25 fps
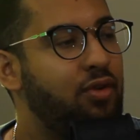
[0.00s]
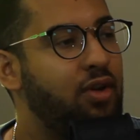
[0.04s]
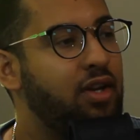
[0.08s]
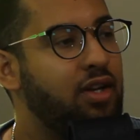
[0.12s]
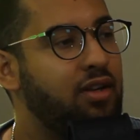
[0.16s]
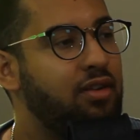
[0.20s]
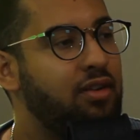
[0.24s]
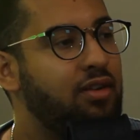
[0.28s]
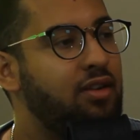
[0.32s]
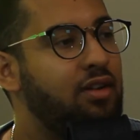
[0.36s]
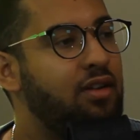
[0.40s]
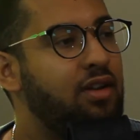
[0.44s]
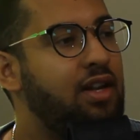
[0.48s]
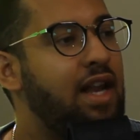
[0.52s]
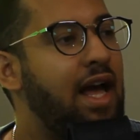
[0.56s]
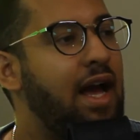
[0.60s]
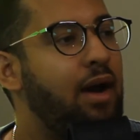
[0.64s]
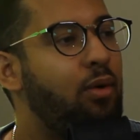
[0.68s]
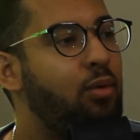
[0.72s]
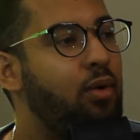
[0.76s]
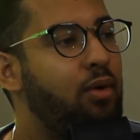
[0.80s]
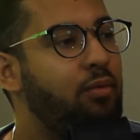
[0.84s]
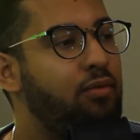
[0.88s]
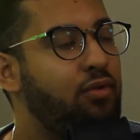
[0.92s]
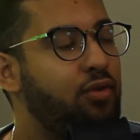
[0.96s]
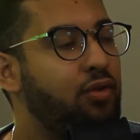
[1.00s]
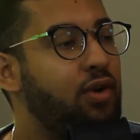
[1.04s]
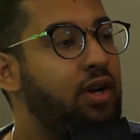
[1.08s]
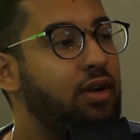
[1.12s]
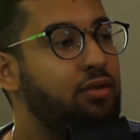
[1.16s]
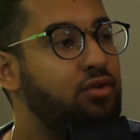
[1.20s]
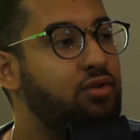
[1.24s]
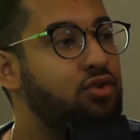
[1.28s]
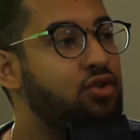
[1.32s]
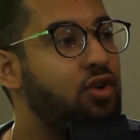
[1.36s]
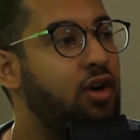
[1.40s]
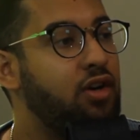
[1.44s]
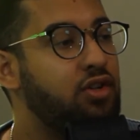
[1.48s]
like, now I'm free
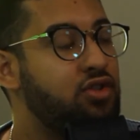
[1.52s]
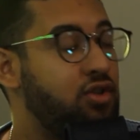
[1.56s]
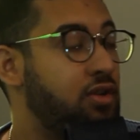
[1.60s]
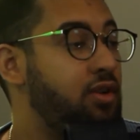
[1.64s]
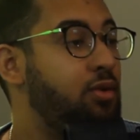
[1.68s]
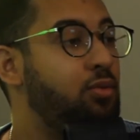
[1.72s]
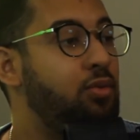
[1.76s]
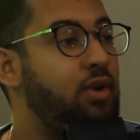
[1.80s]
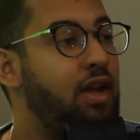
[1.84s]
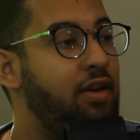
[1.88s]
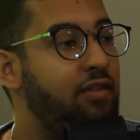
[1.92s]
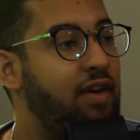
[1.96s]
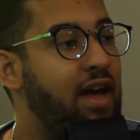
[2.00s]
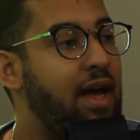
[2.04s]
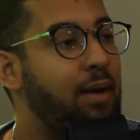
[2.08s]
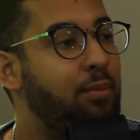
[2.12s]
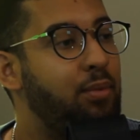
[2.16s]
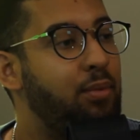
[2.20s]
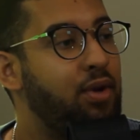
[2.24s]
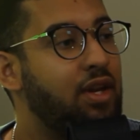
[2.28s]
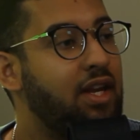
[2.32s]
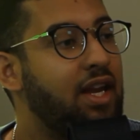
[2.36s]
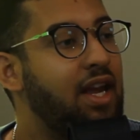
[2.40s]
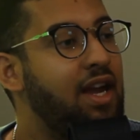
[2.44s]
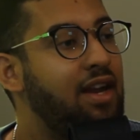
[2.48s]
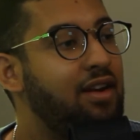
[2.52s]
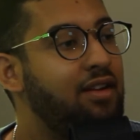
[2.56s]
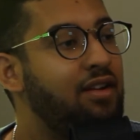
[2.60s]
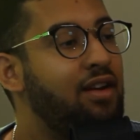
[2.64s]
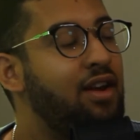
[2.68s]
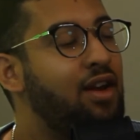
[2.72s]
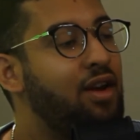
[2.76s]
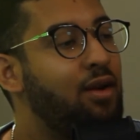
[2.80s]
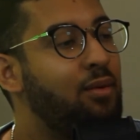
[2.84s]
of structure, it will never happen again.